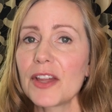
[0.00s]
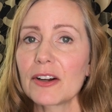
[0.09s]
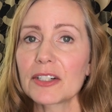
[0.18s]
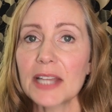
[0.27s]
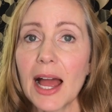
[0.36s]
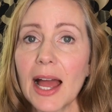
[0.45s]
their
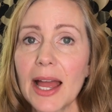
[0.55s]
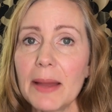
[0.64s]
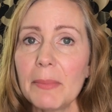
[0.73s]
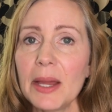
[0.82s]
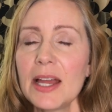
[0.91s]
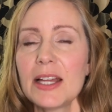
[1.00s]

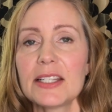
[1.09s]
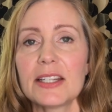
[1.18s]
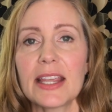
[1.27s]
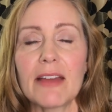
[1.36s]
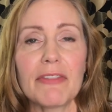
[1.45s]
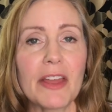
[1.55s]
time, to
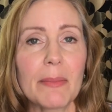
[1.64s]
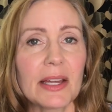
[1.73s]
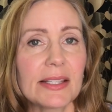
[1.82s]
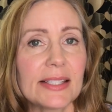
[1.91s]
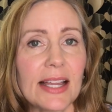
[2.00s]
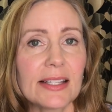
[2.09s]
give them a
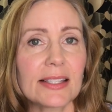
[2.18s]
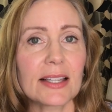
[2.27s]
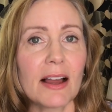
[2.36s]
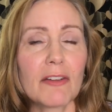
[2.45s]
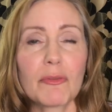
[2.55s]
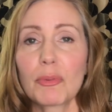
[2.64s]
sense
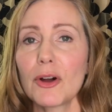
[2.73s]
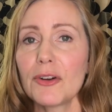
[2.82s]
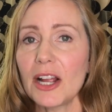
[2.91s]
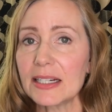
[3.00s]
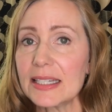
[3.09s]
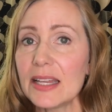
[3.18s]
of
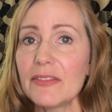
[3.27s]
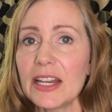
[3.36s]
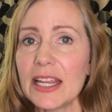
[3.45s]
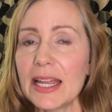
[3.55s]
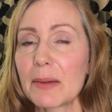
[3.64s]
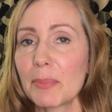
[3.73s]

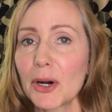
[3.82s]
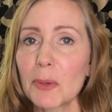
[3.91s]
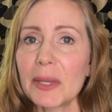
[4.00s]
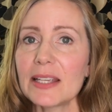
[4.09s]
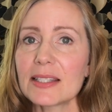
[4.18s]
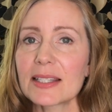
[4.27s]
productivity and
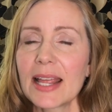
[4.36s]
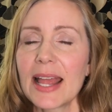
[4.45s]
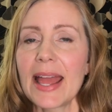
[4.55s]
purpose,